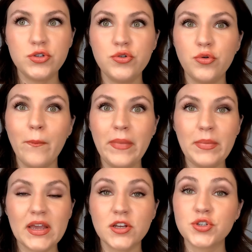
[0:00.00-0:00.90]
to
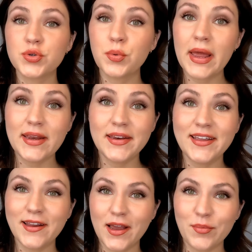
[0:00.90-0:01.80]
mimic a trend
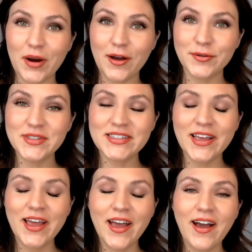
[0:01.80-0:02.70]
in eyebrows.
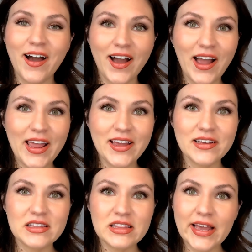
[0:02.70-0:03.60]
I
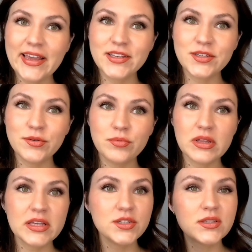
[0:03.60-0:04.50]
like to
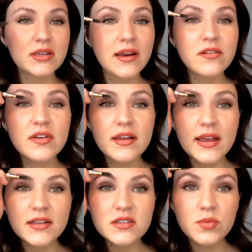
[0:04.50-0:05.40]
really just kind of
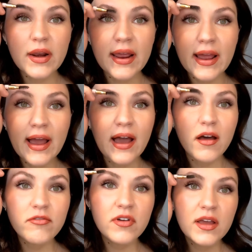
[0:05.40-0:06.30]
enhance what I
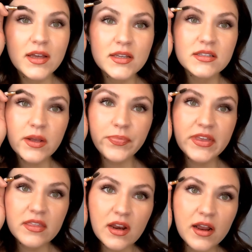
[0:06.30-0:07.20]
have.
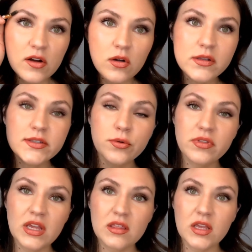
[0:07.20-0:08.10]
Something that I also
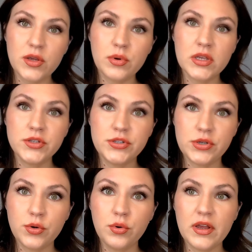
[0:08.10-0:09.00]
think that you can
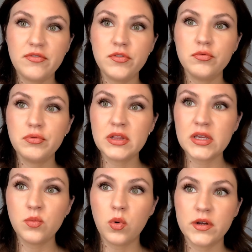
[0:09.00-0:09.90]
do if you
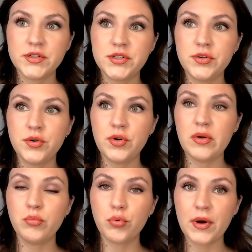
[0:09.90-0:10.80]
really want to
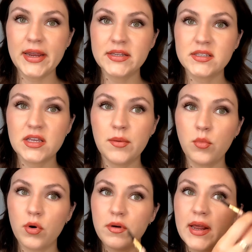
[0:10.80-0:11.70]
embrace a
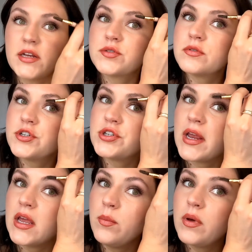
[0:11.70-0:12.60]
more natural
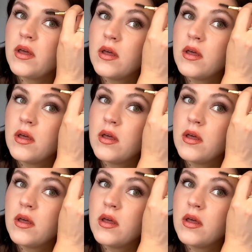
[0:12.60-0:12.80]
shape